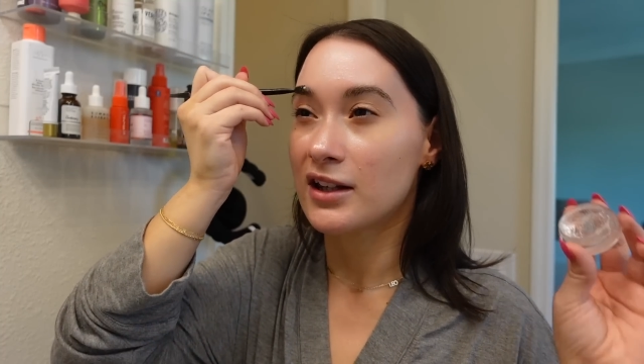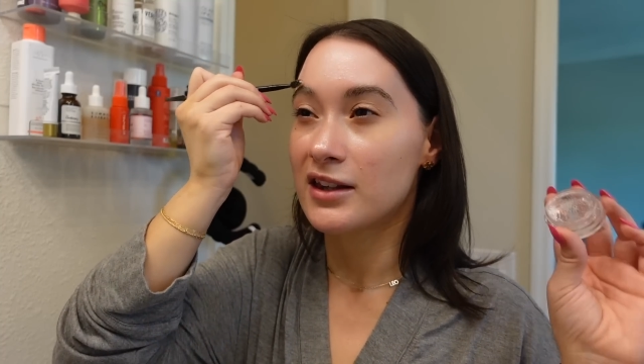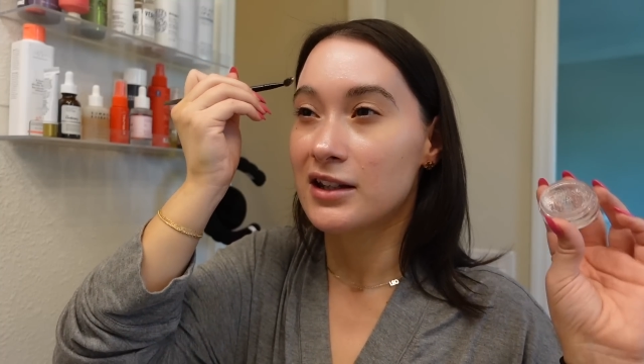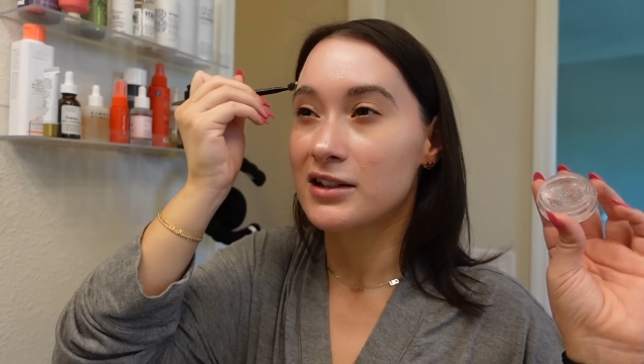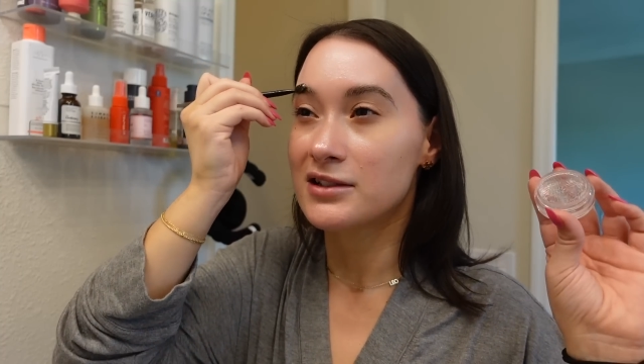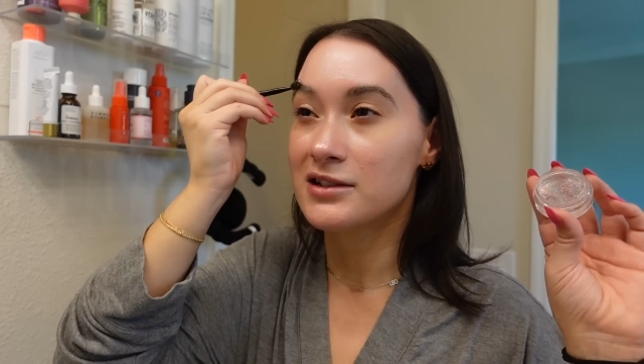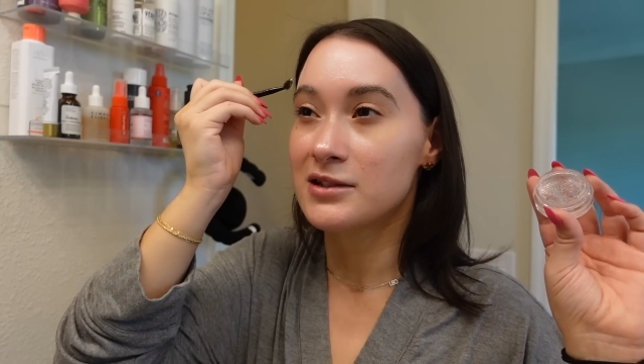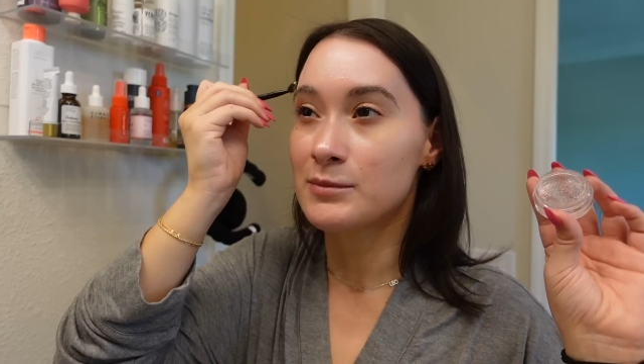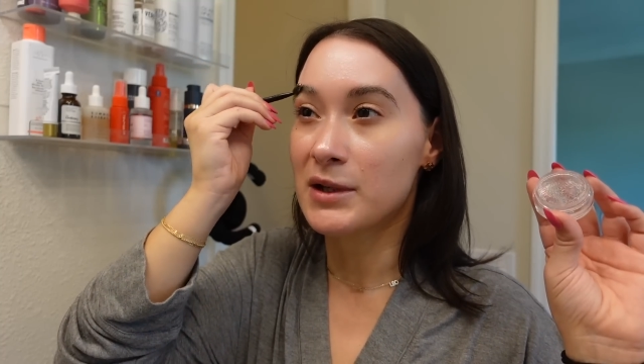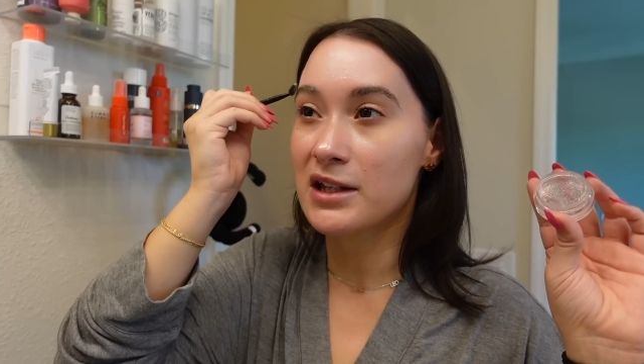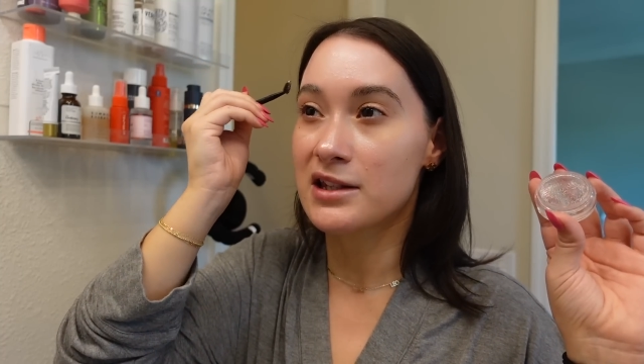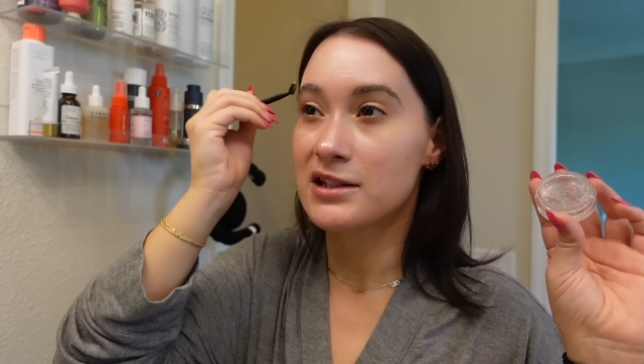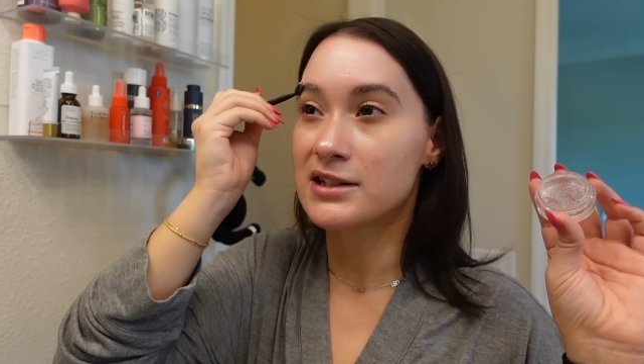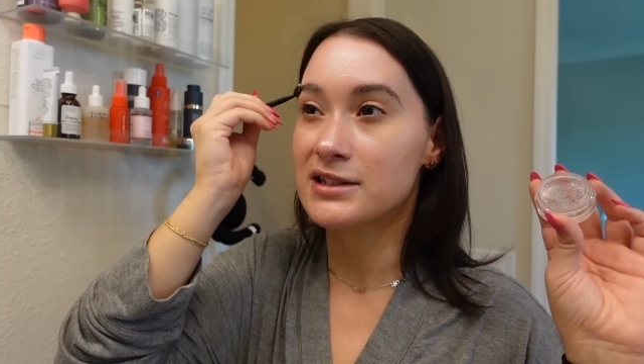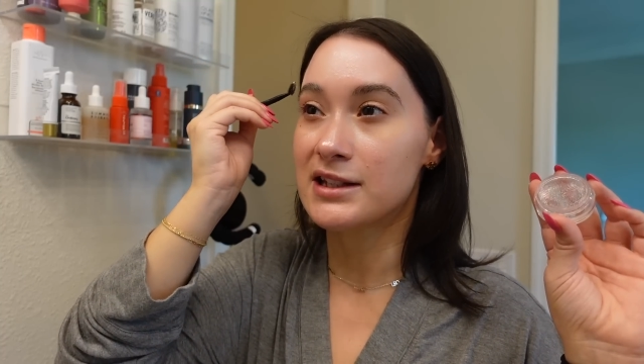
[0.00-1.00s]
I think this is my
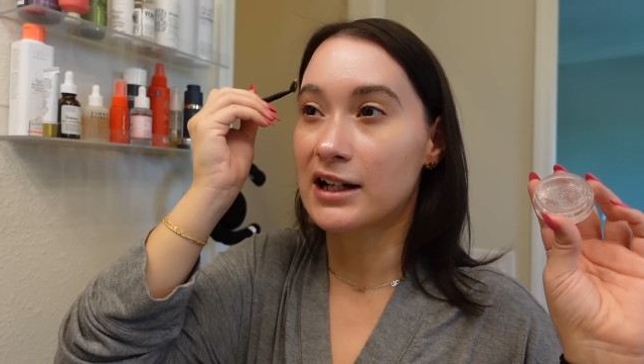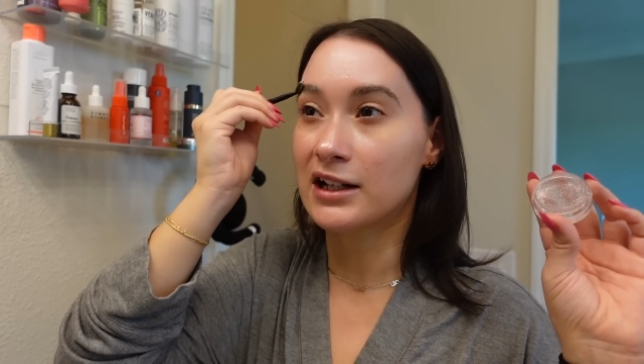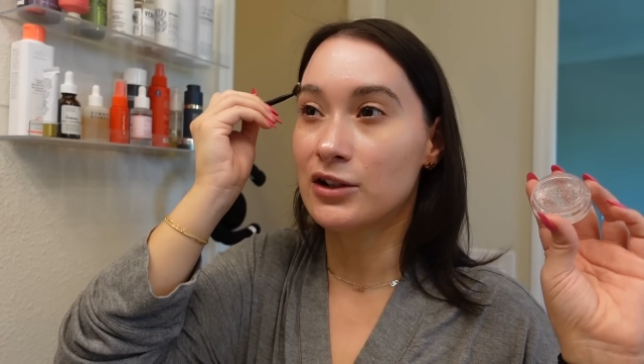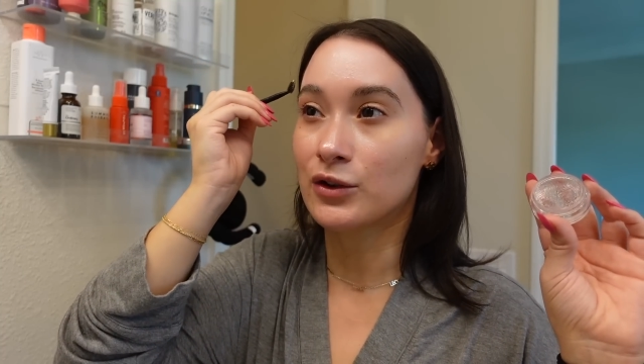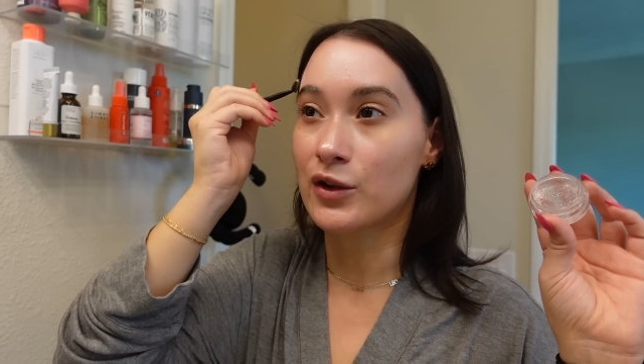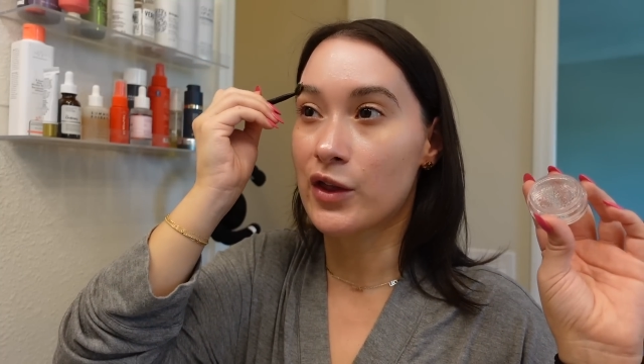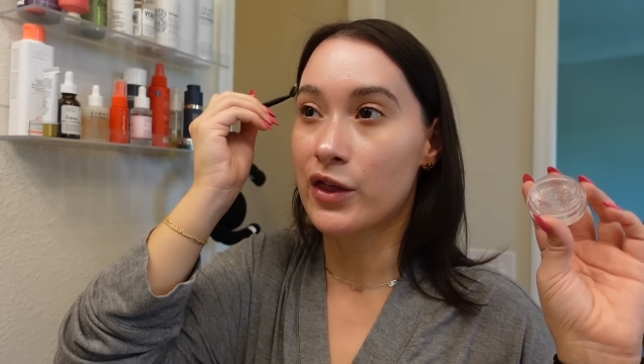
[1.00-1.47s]
second or